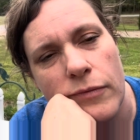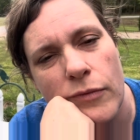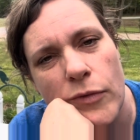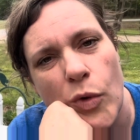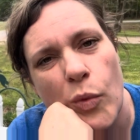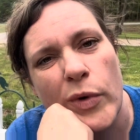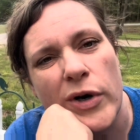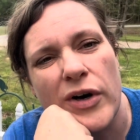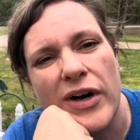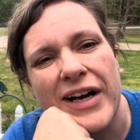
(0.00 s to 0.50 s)

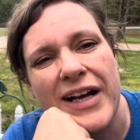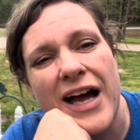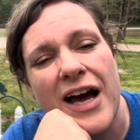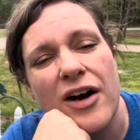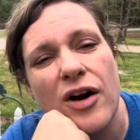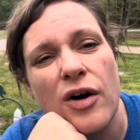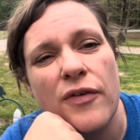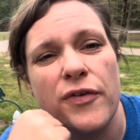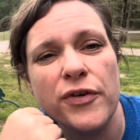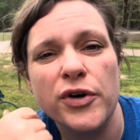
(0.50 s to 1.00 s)
Well, I got
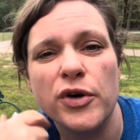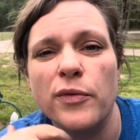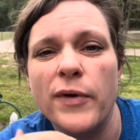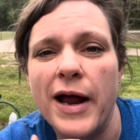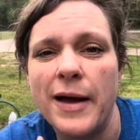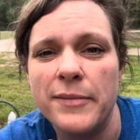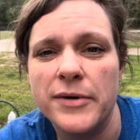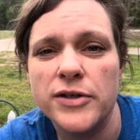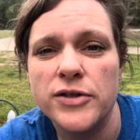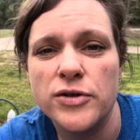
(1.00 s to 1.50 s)
off on a
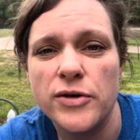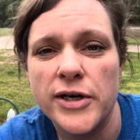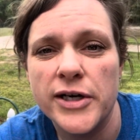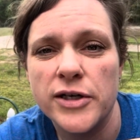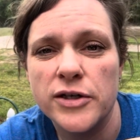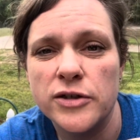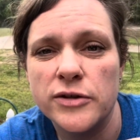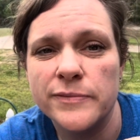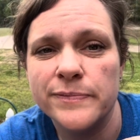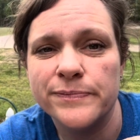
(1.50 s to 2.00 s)
rabbit
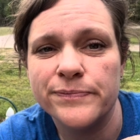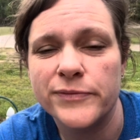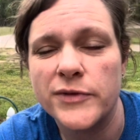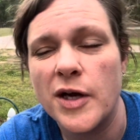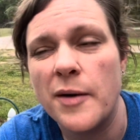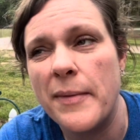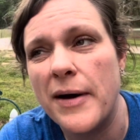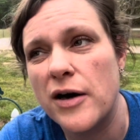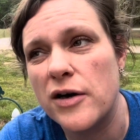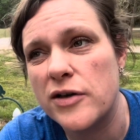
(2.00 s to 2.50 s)
trail
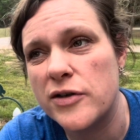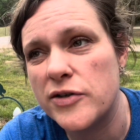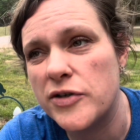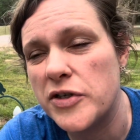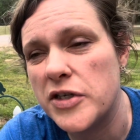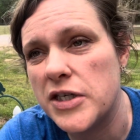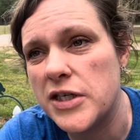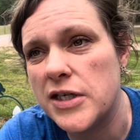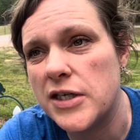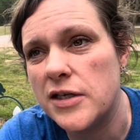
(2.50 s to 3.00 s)
about
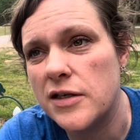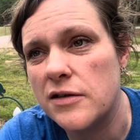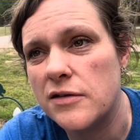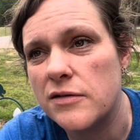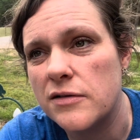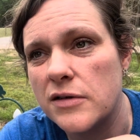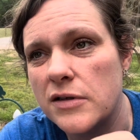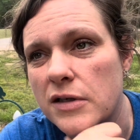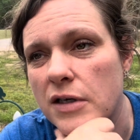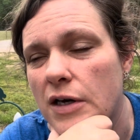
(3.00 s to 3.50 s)
cooking
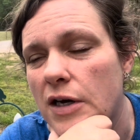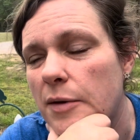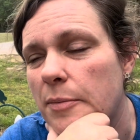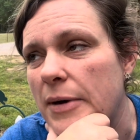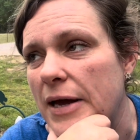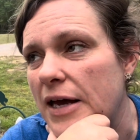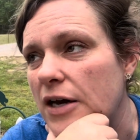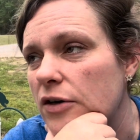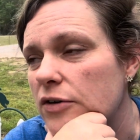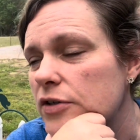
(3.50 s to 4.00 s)
a
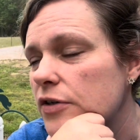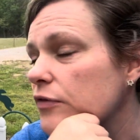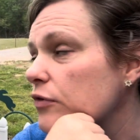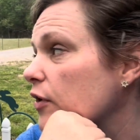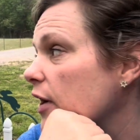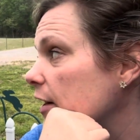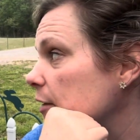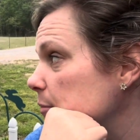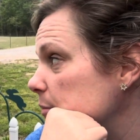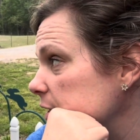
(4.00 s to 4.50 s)
pound of
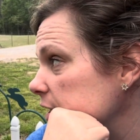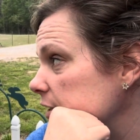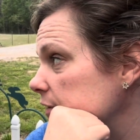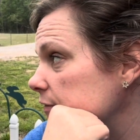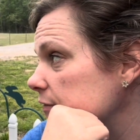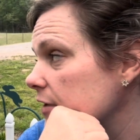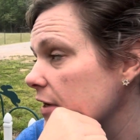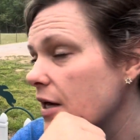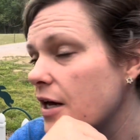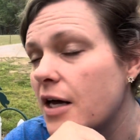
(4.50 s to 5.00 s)
ground beef.
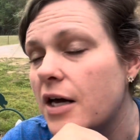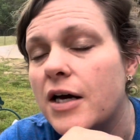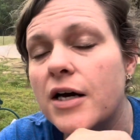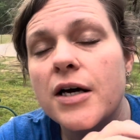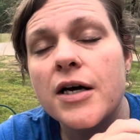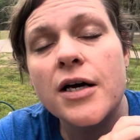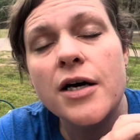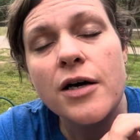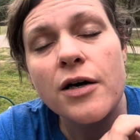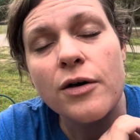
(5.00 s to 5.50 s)

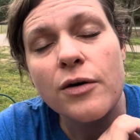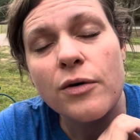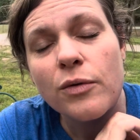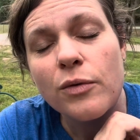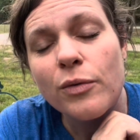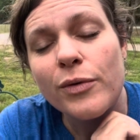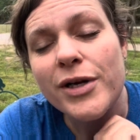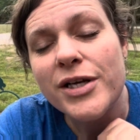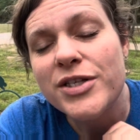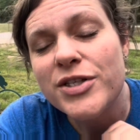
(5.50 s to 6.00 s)

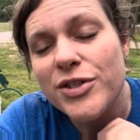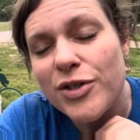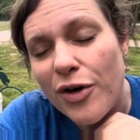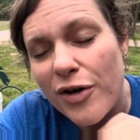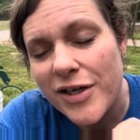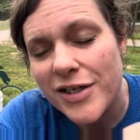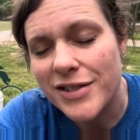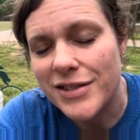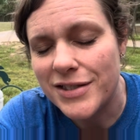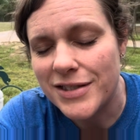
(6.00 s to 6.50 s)
What I
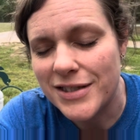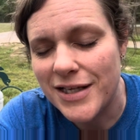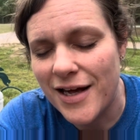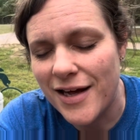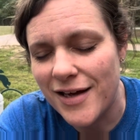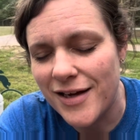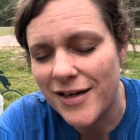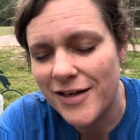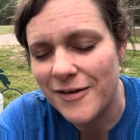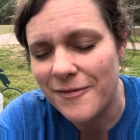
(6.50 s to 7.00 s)
started to
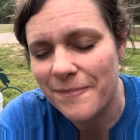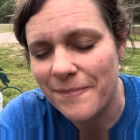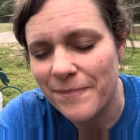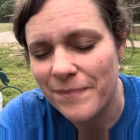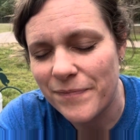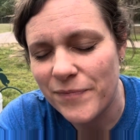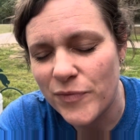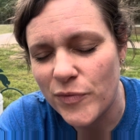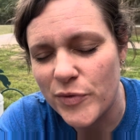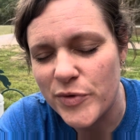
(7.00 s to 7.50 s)
say
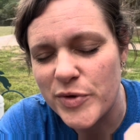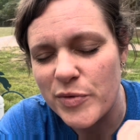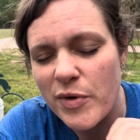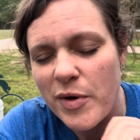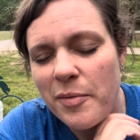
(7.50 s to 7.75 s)
was